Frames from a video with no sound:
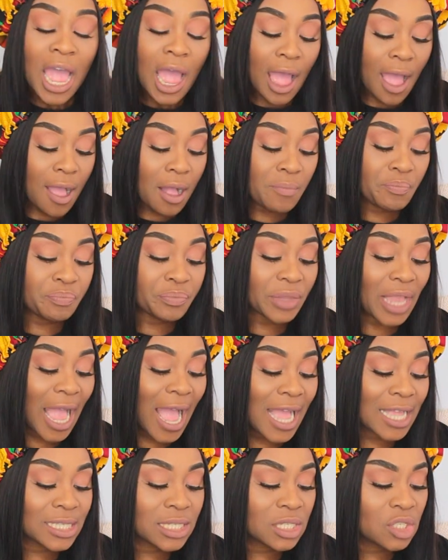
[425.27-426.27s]

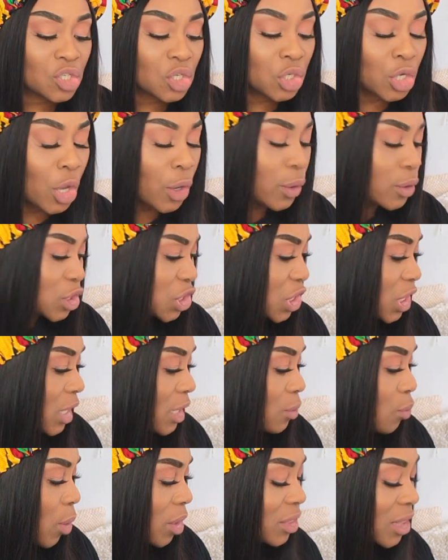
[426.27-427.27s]
And you know,
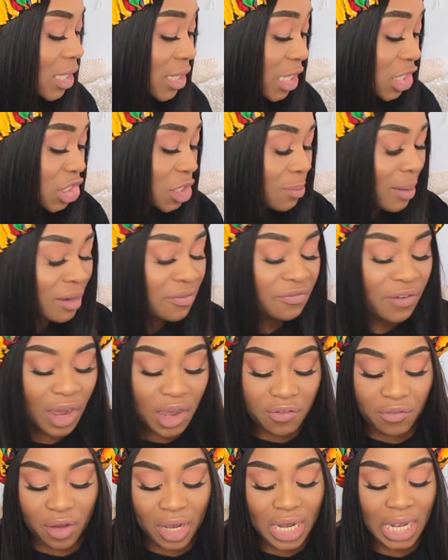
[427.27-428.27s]
she, one thing that she made
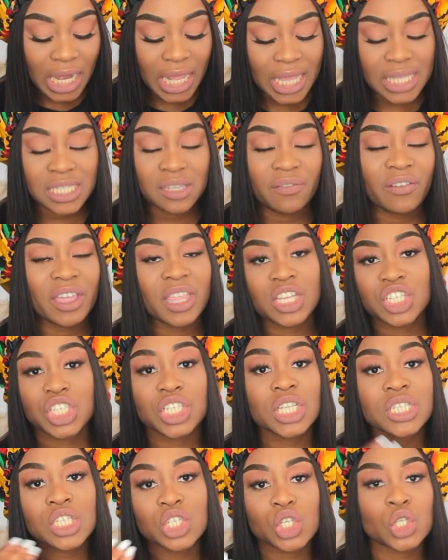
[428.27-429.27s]
very, very clear is the fact that she
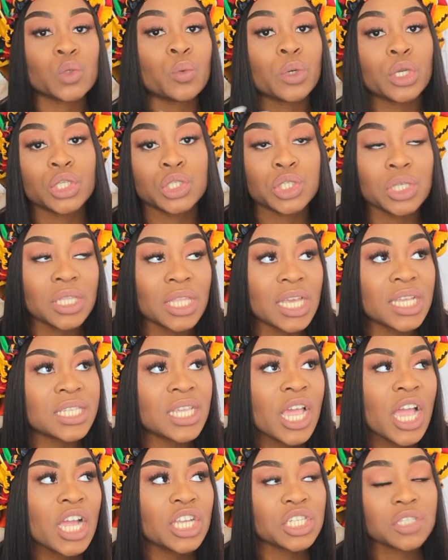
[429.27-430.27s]
doesn't just want to do this
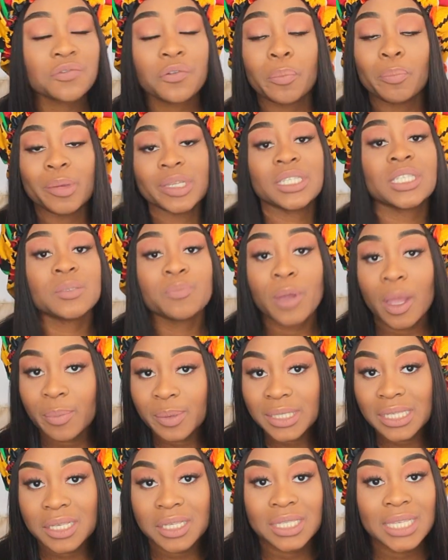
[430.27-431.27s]
just for business
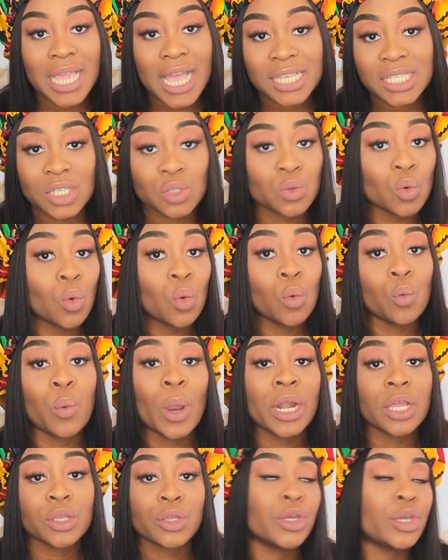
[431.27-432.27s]
purposes. Yes, it's all
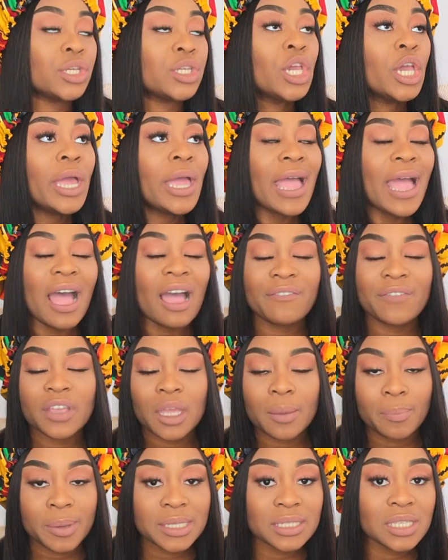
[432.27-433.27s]
well and good having
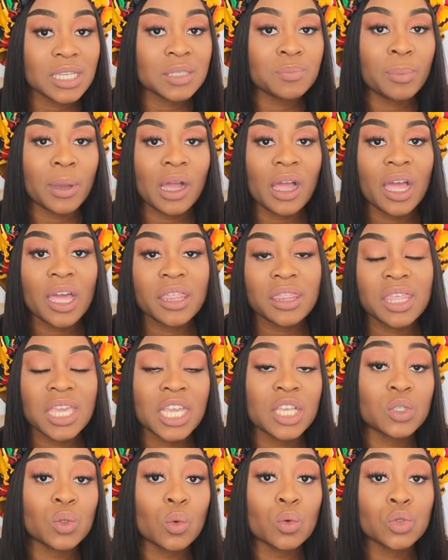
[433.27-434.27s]
a business, but her
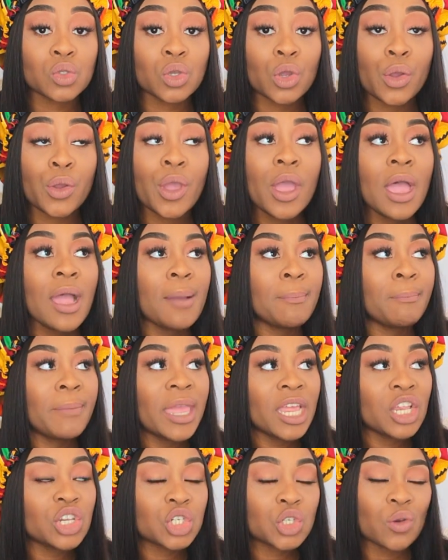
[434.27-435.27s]
thing is also
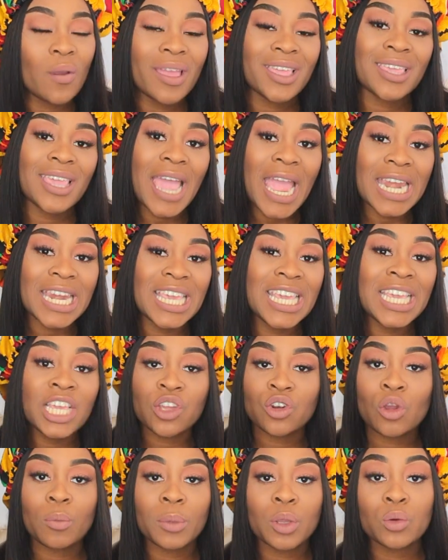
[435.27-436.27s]
making sure, again,
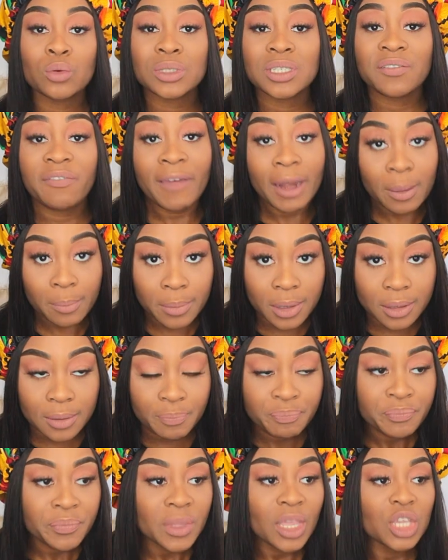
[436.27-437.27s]
economical
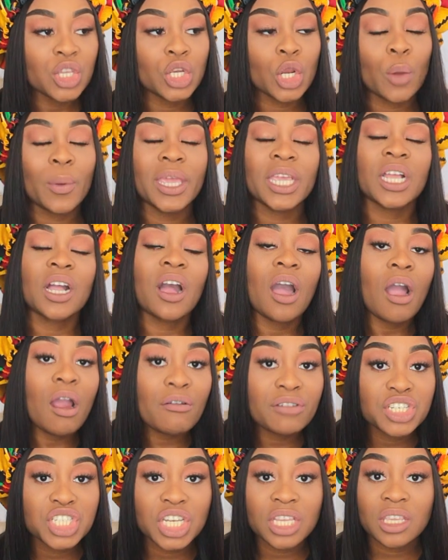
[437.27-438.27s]
development, you know,
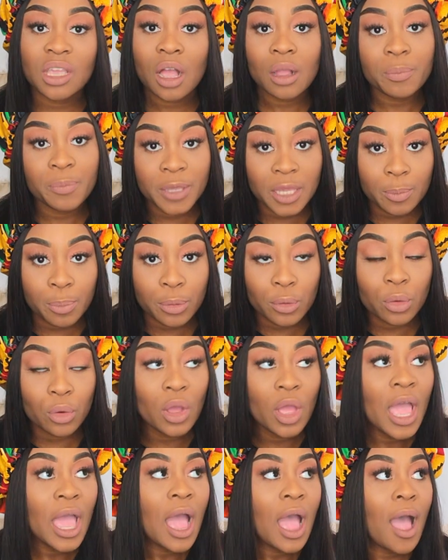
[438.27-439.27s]
encouraging young people
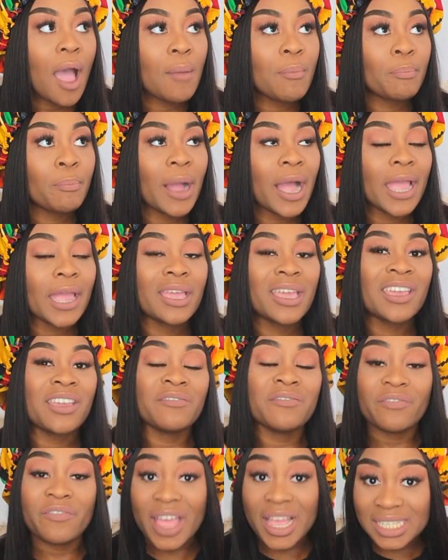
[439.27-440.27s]
by
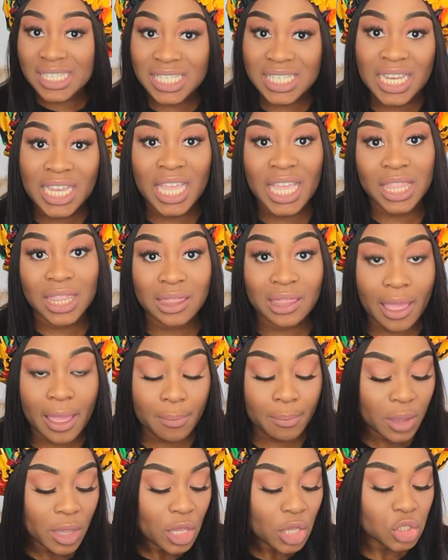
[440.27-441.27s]
investing in
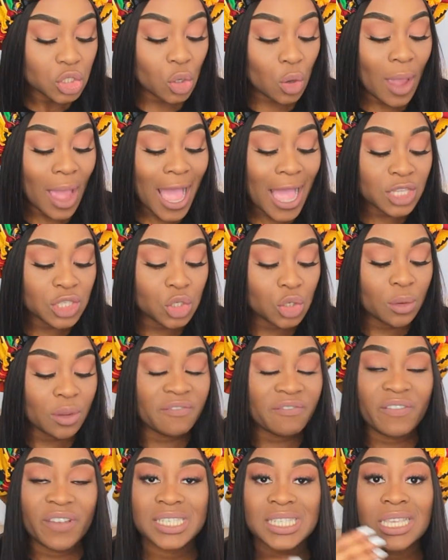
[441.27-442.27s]
them. So as you
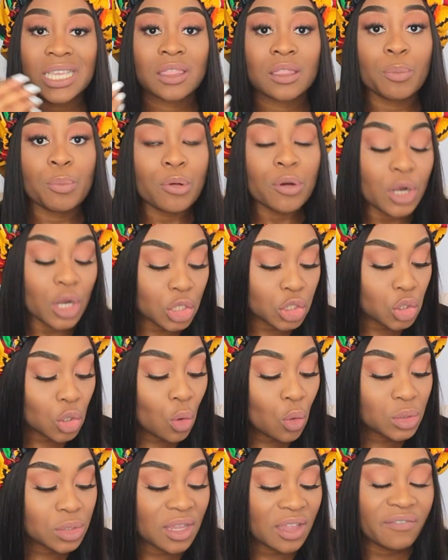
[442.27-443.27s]
invest in the products, you're
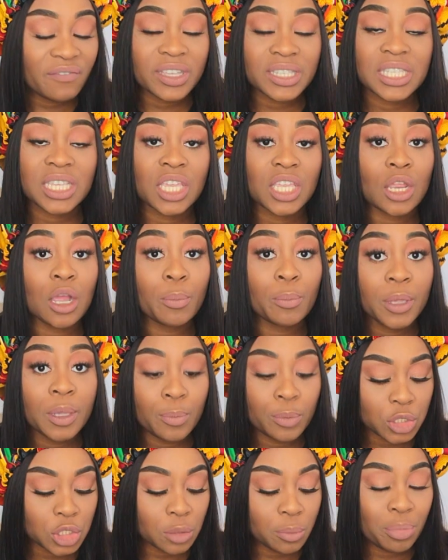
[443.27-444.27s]
also investing in young
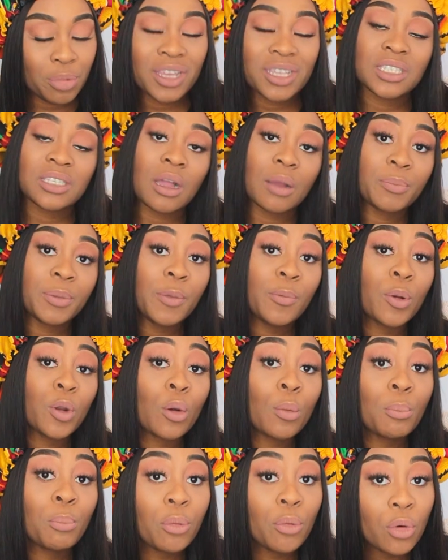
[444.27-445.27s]
people. She brings young people
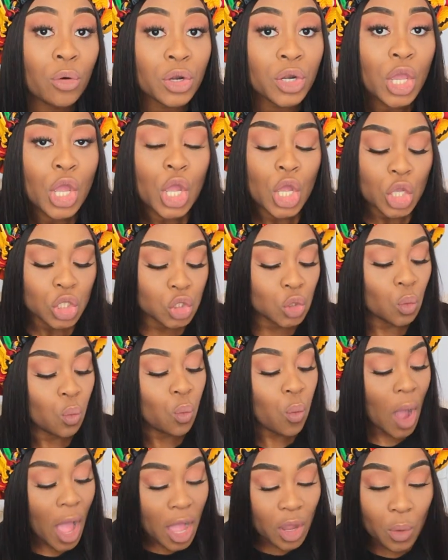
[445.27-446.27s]
on board to
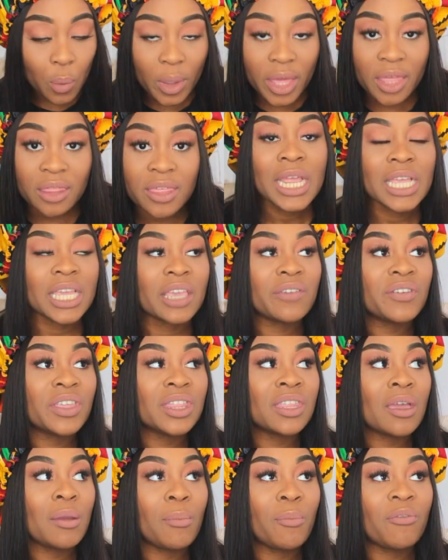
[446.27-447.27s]
work with, giving
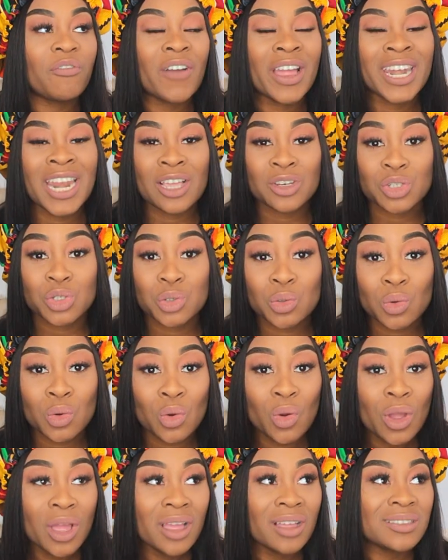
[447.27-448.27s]
them
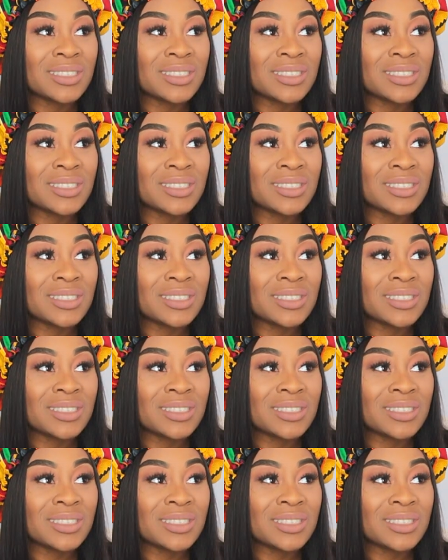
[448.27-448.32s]
financial